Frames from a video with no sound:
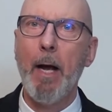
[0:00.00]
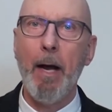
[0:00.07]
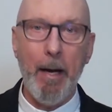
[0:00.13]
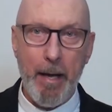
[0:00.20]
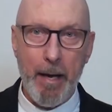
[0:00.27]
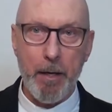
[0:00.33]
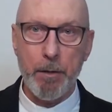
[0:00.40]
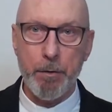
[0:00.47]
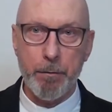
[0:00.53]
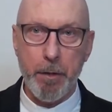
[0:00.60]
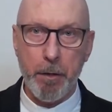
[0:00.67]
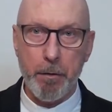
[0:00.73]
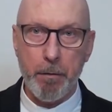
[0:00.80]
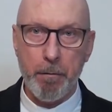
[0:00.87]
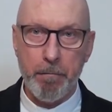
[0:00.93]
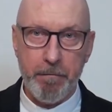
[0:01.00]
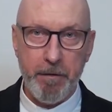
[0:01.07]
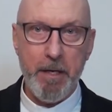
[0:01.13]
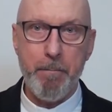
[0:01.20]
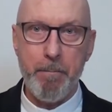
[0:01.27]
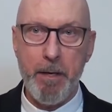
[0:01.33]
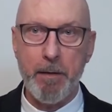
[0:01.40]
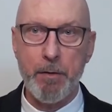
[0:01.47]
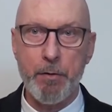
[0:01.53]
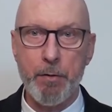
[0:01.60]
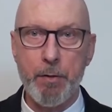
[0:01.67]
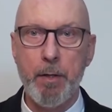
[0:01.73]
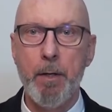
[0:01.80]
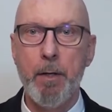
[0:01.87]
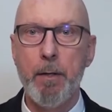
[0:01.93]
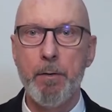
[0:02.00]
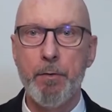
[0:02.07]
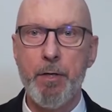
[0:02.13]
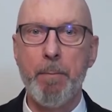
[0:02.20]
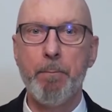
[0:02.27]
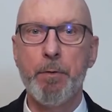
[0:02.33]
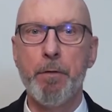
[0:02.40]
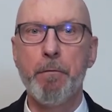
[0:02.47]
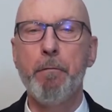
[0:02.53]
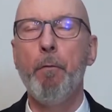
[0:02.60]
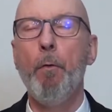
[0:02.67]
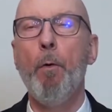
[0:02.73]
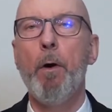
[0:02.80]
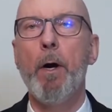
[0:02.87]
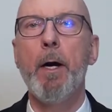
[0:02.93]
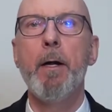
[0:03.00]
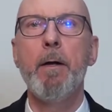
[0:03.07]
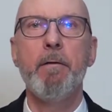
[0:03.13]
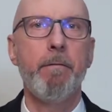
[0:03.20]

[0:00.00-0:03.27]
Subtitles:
Letter to the Philippians, chapter 4,